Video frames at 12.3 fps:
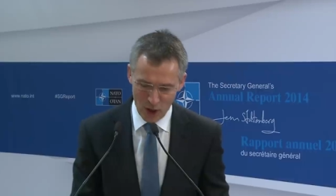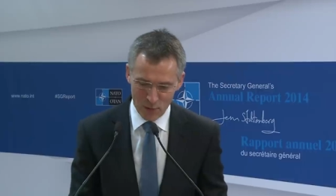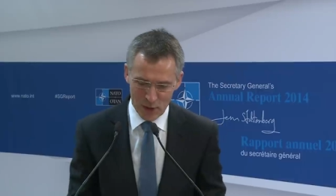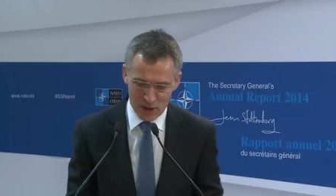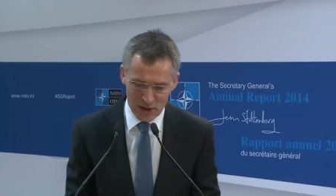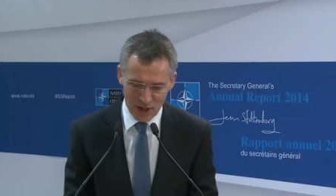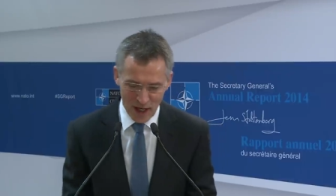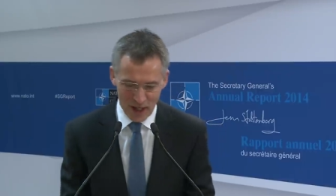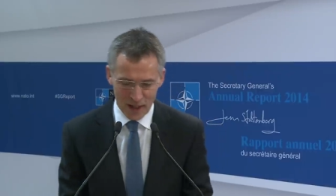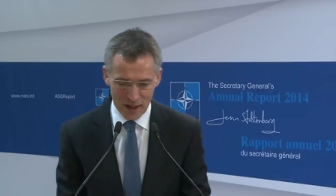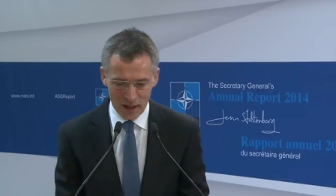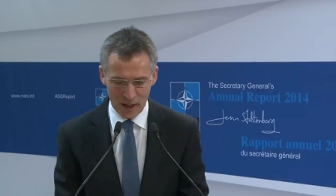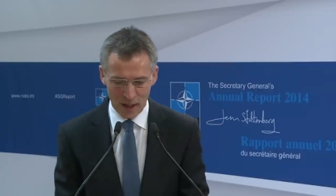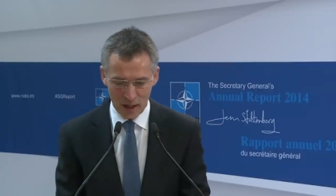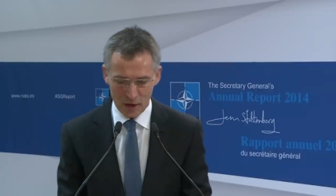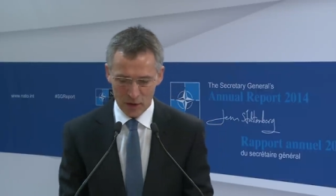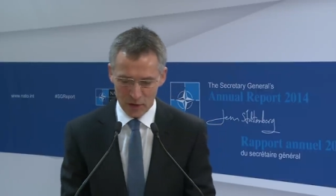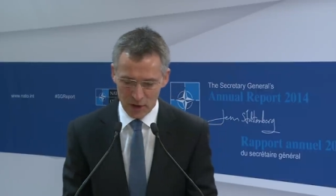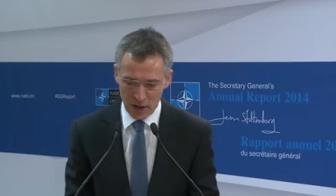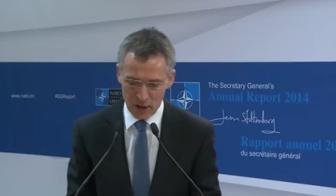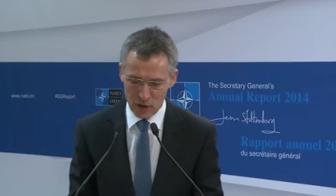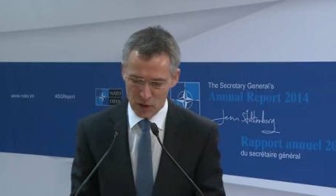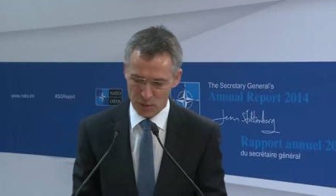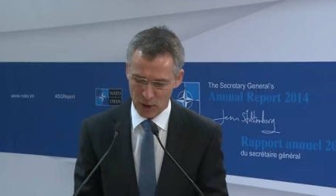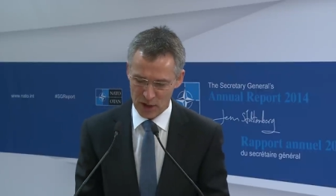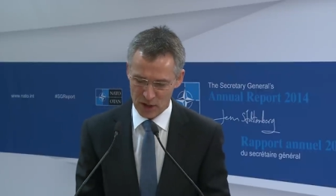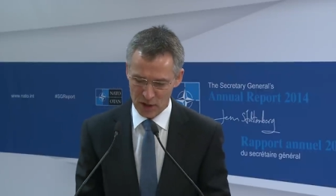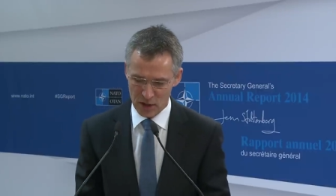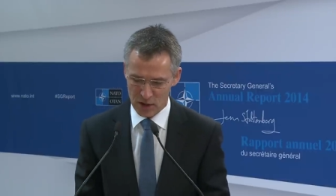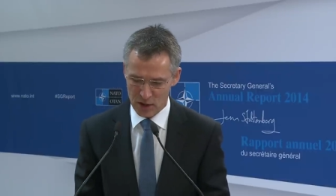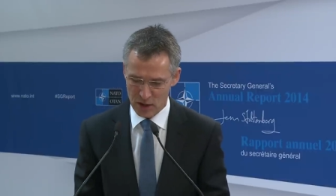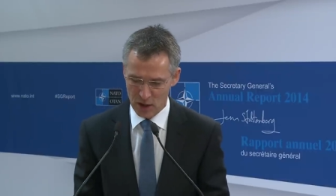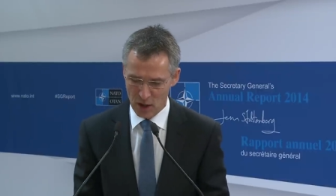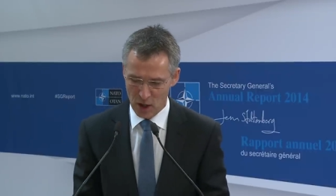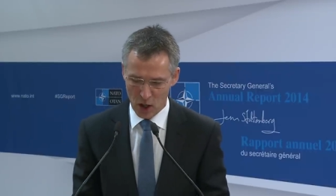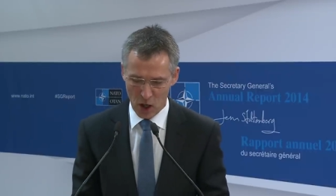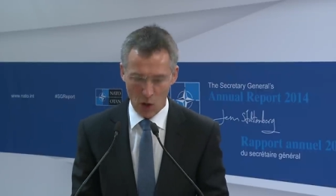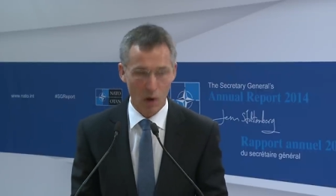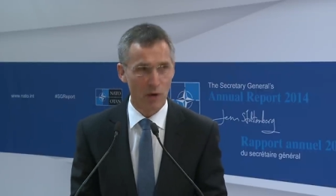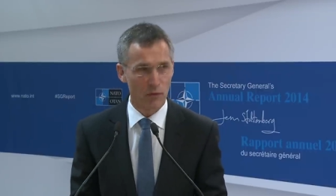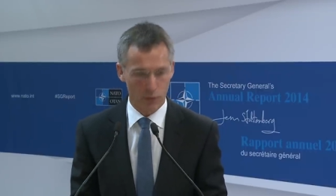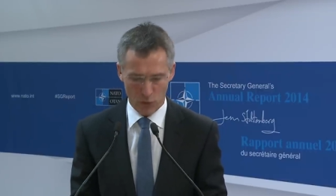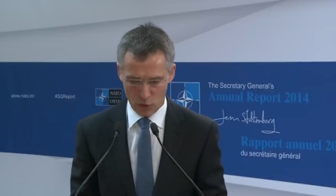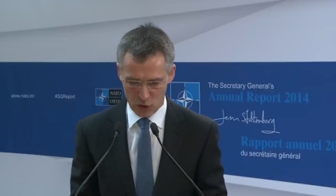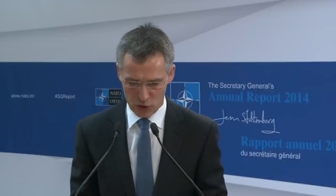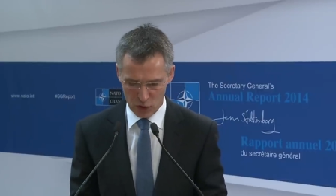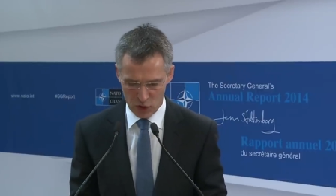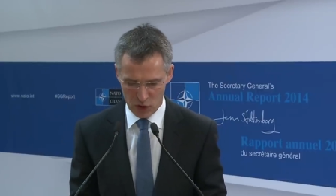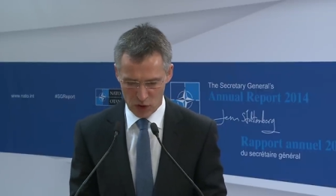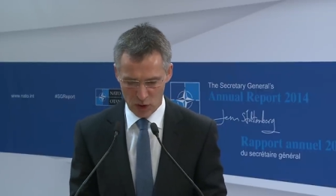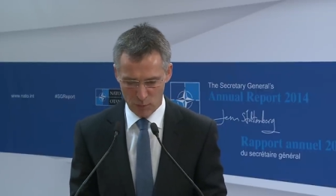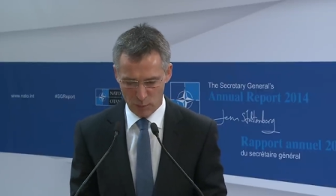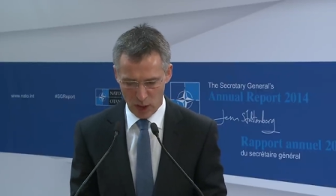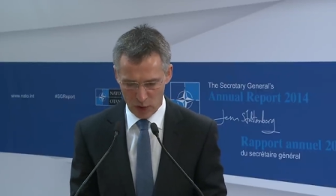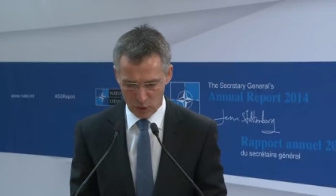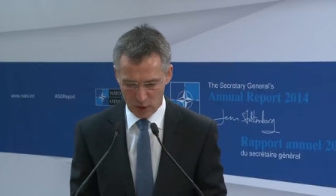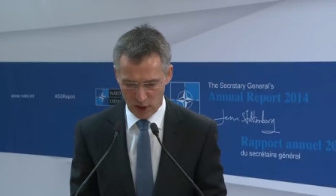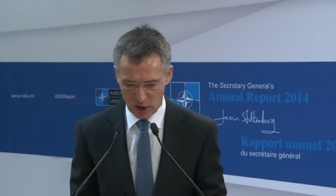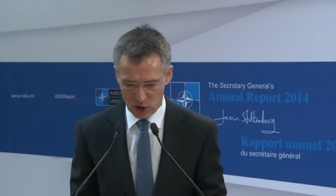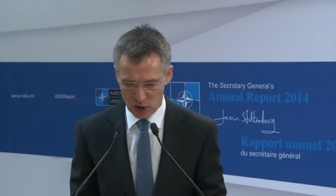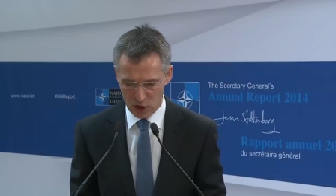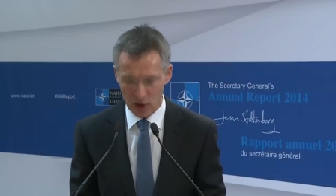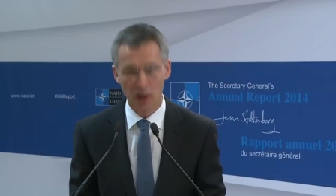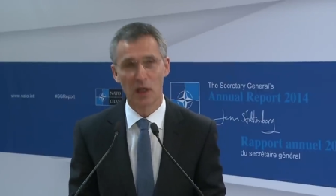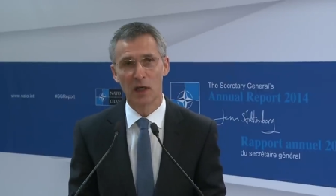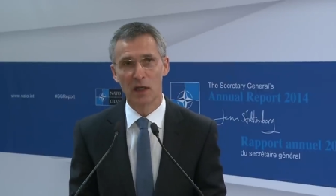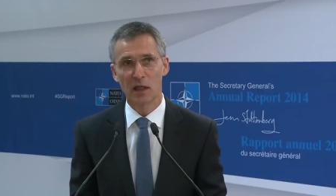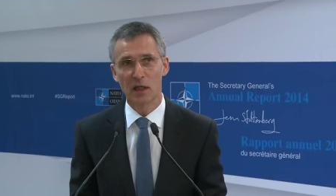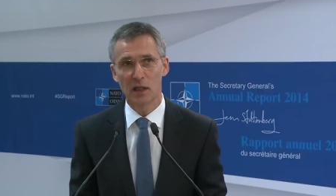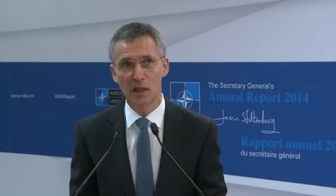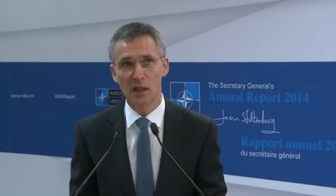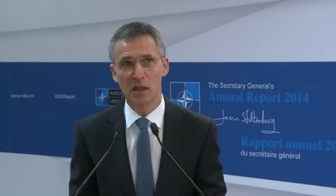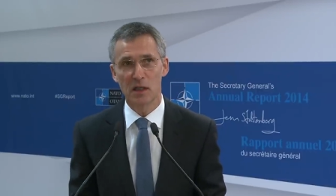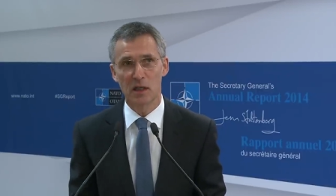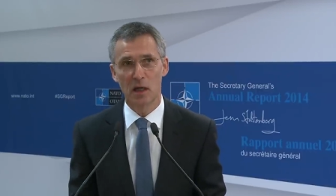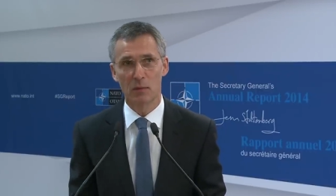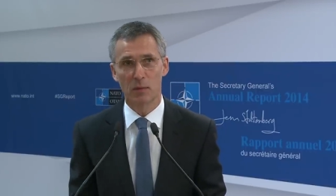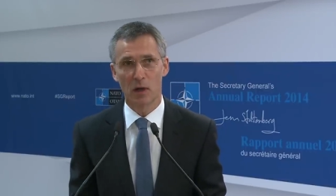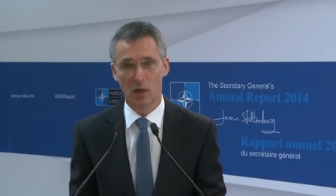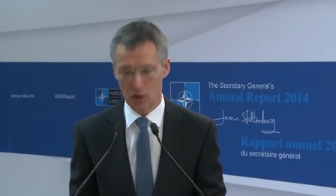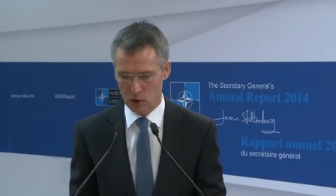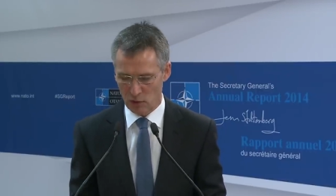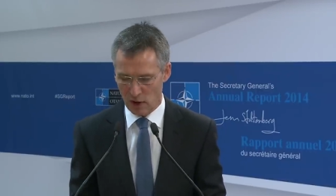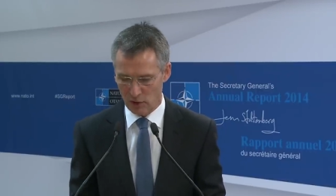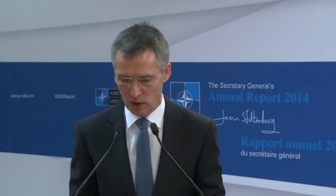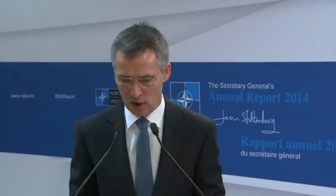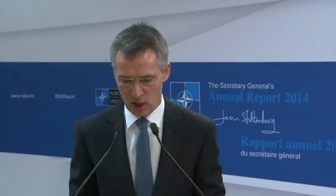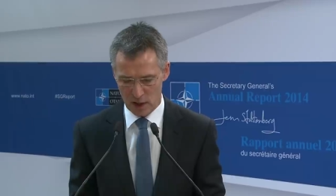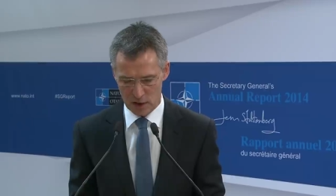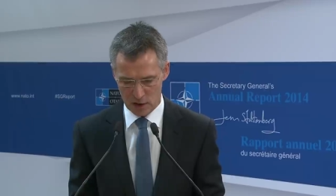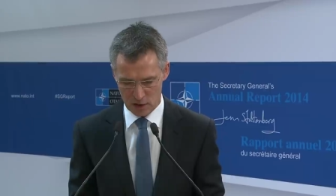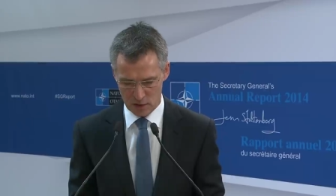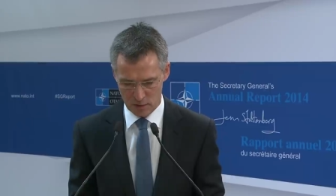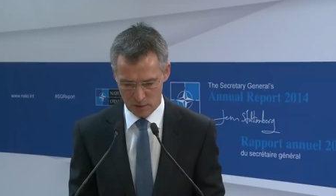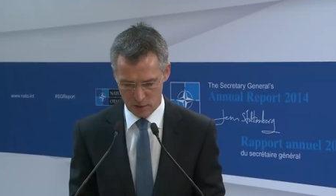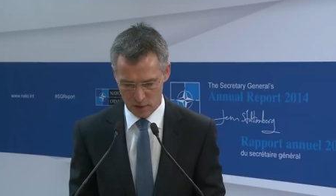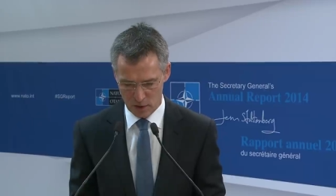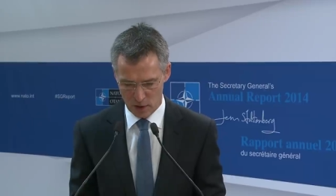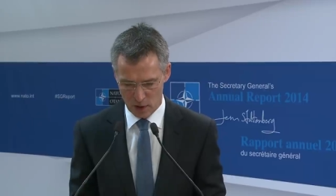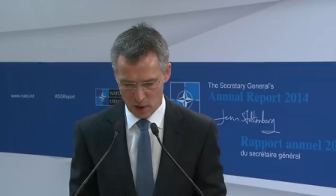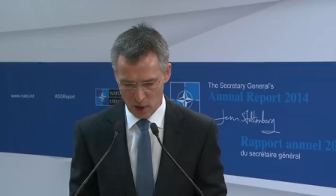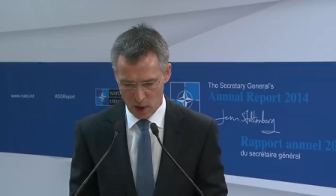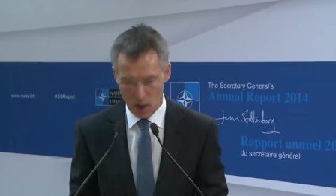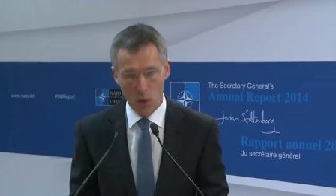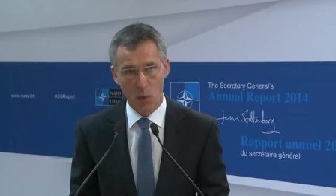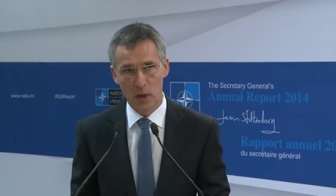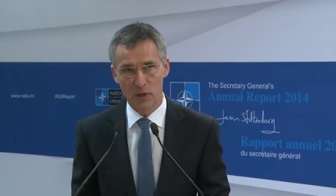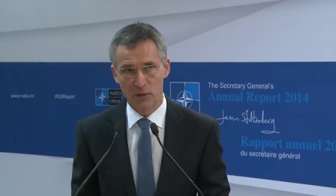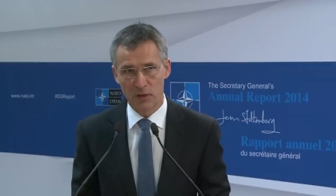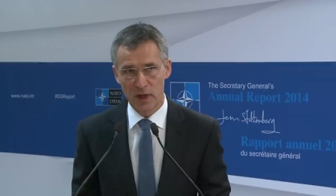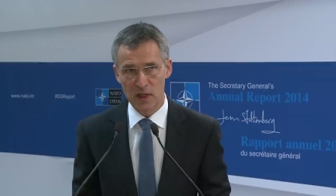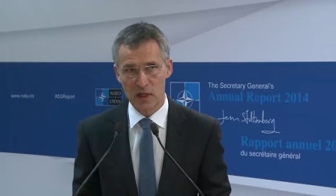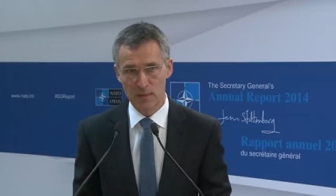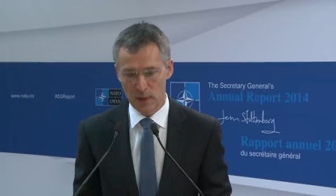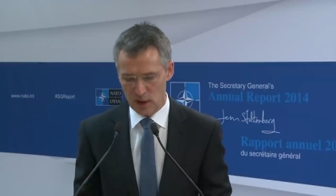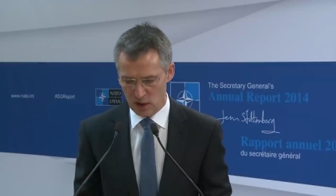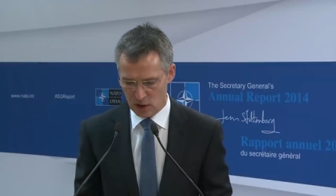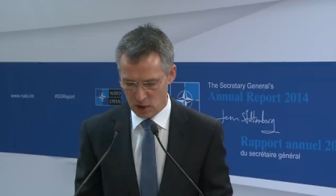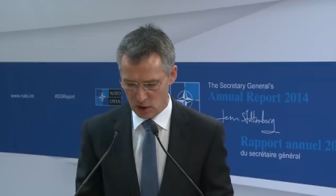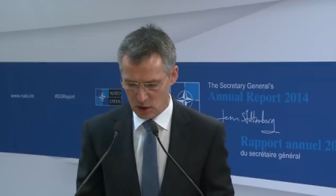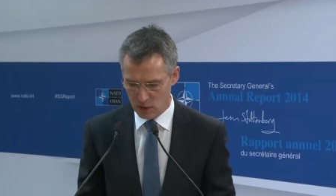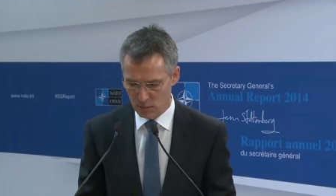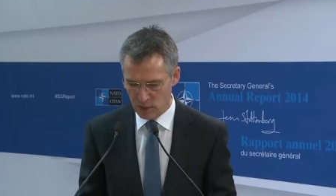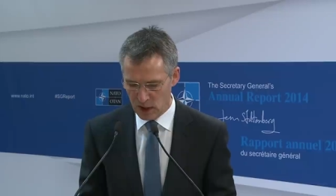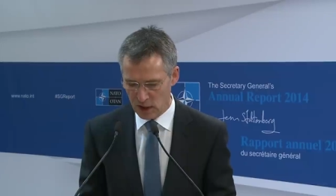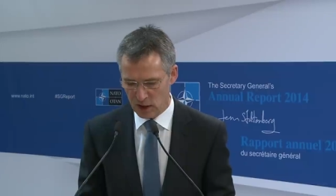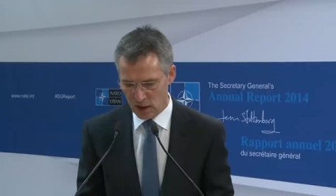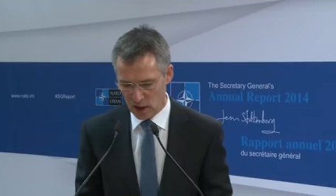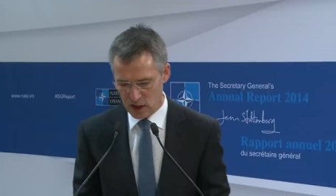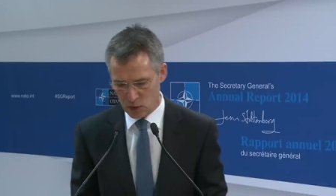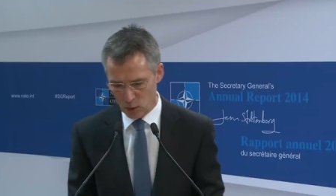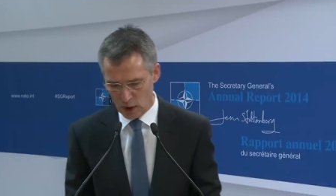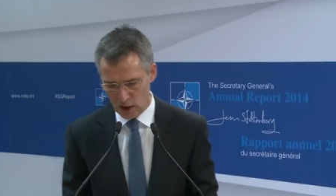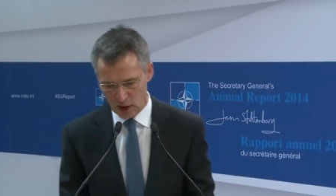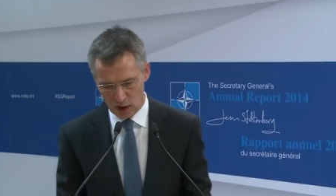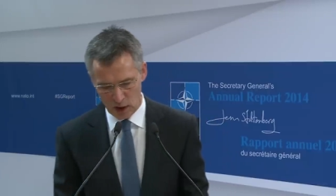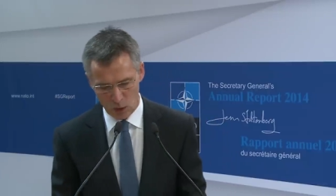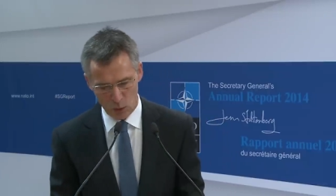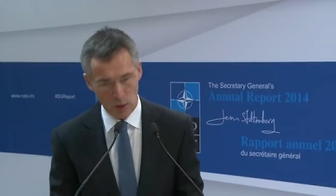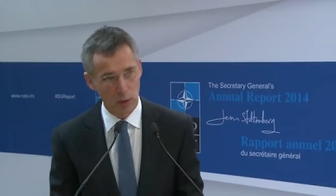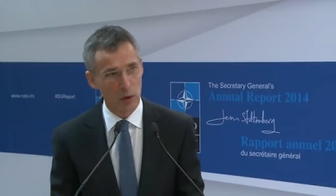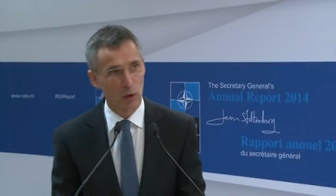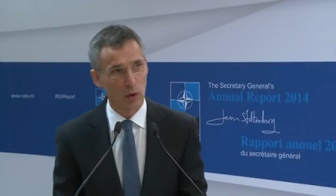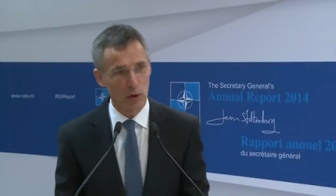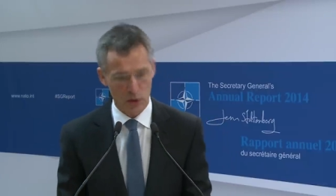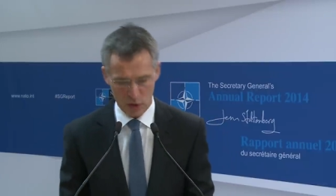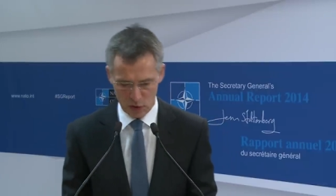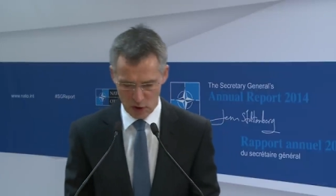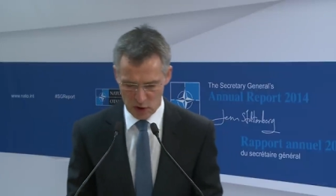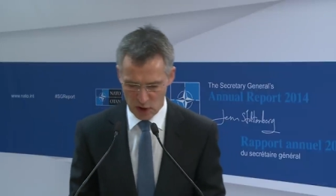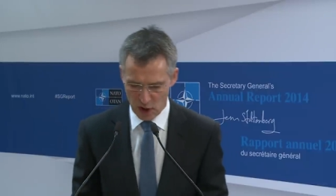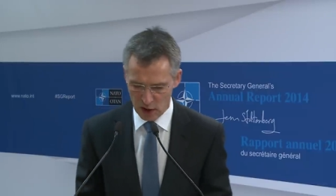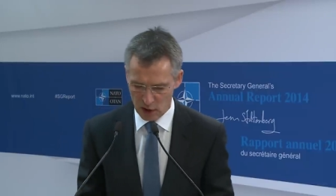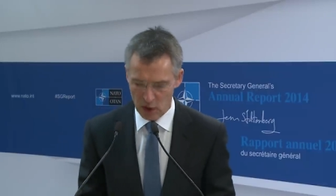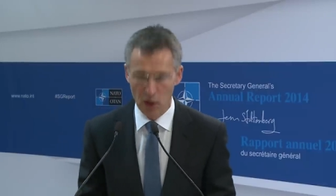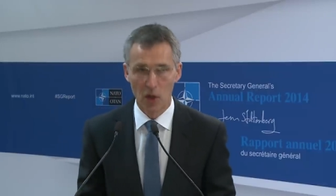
are maintaining a continuous presence of our forces by rotation in the eastern part of our alliance. When defense ministers meet next week, we will also decide